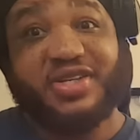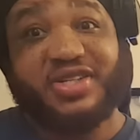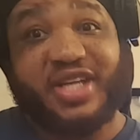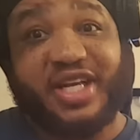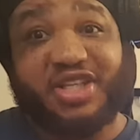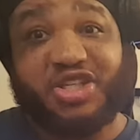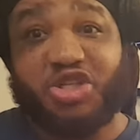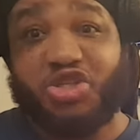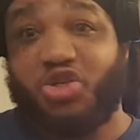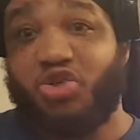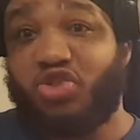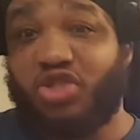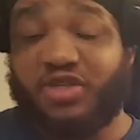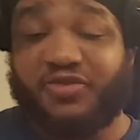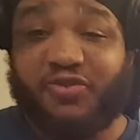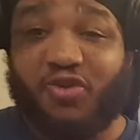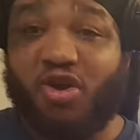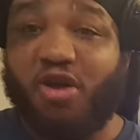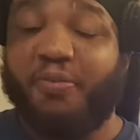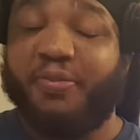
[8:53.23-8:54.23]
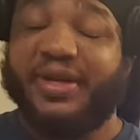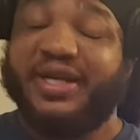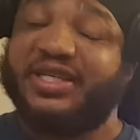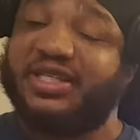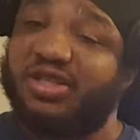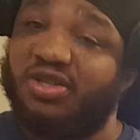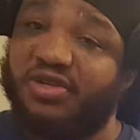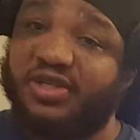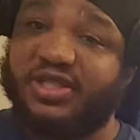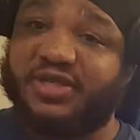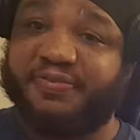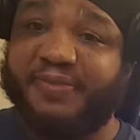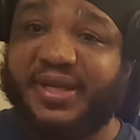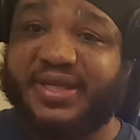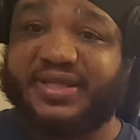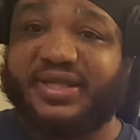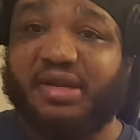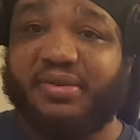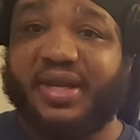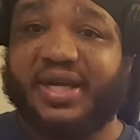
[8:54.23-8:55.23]
Get the juices flowing, but it's a little it's
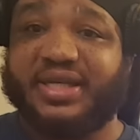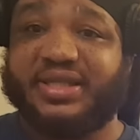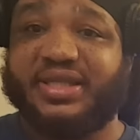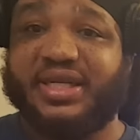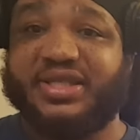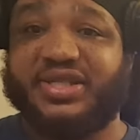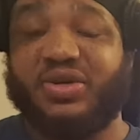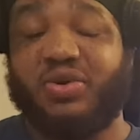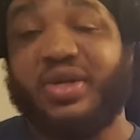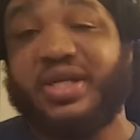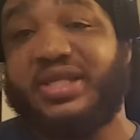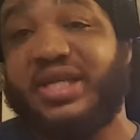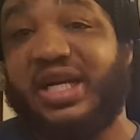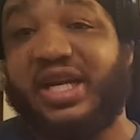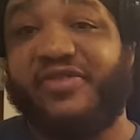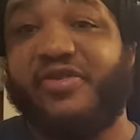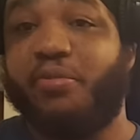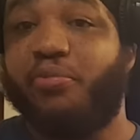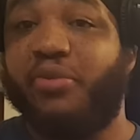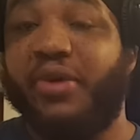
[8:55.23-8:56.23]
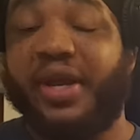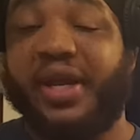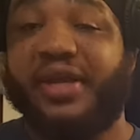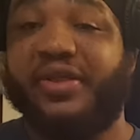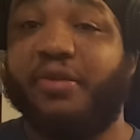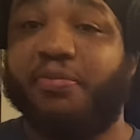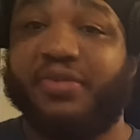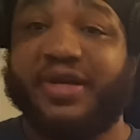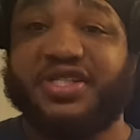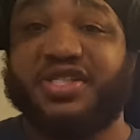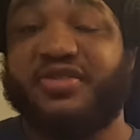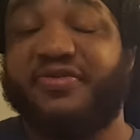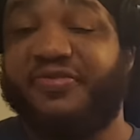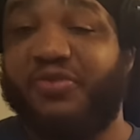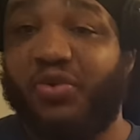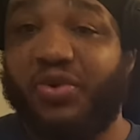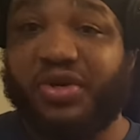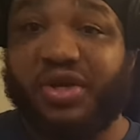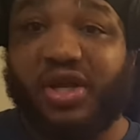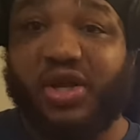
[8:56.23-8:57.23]
messed up. Like I said, Sony's not even bringing the PlayStation
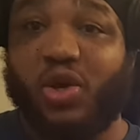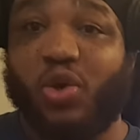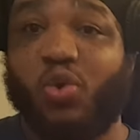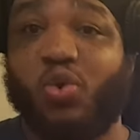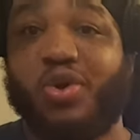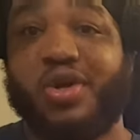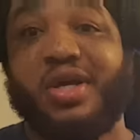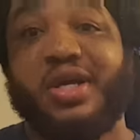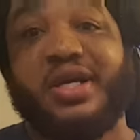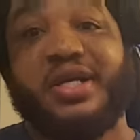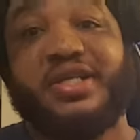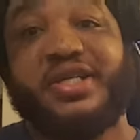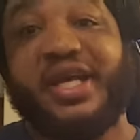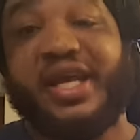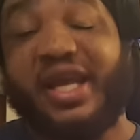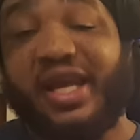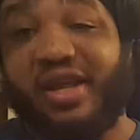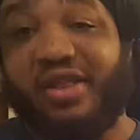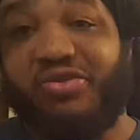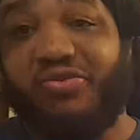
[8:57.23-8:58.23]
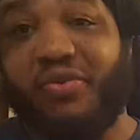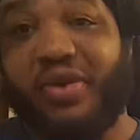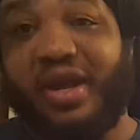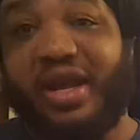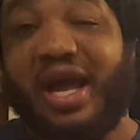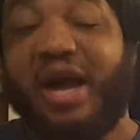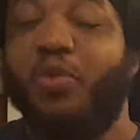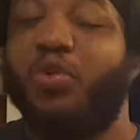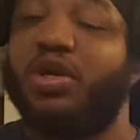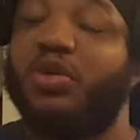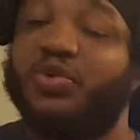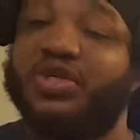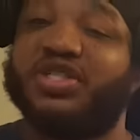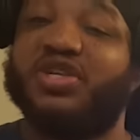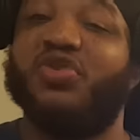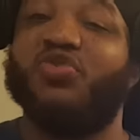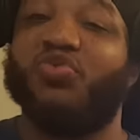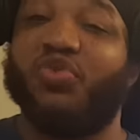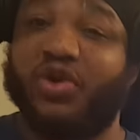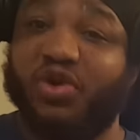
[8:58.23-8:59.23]
4 Neo to E3. I wonder what's
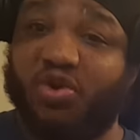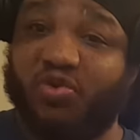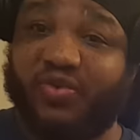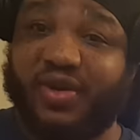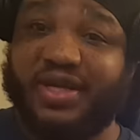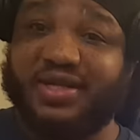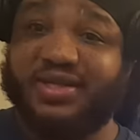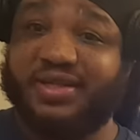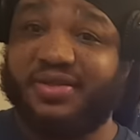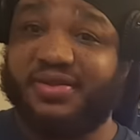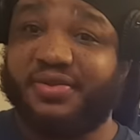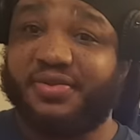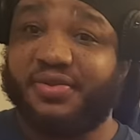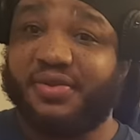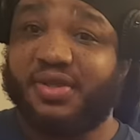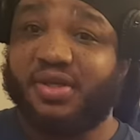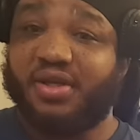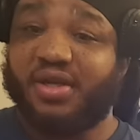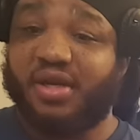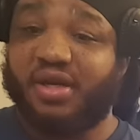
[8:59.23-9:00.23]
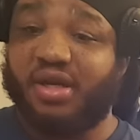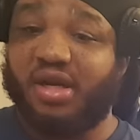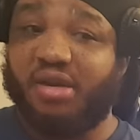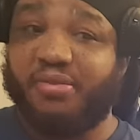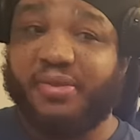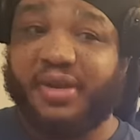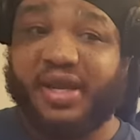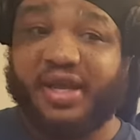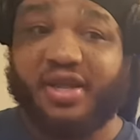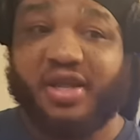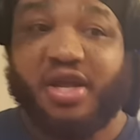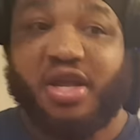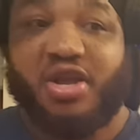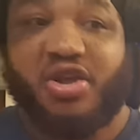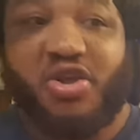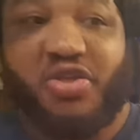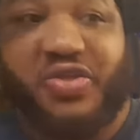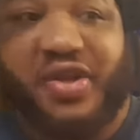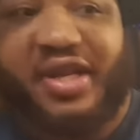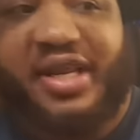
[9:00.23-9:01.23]
the real reason. You know what I mean?
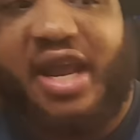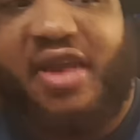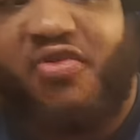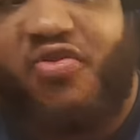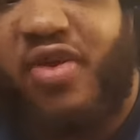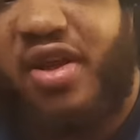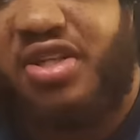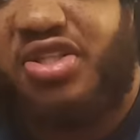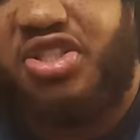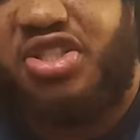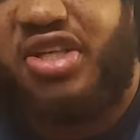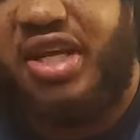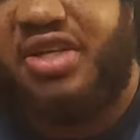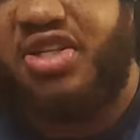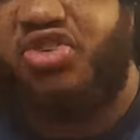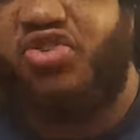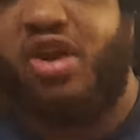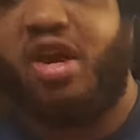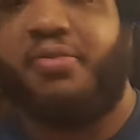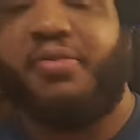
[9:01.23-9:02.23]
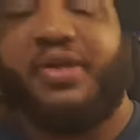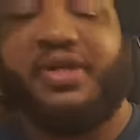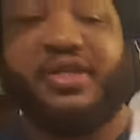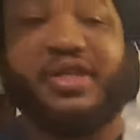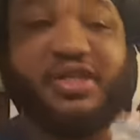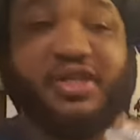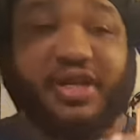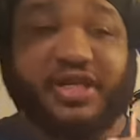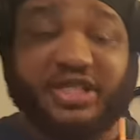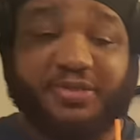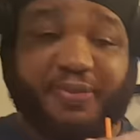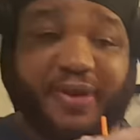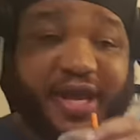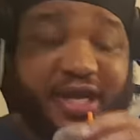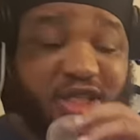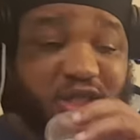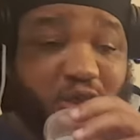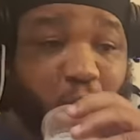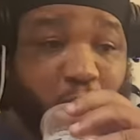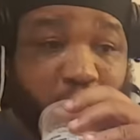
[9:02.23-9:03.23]
You think they reps chin scrambling their
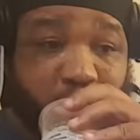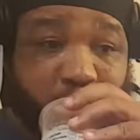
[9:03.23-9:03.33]
specs?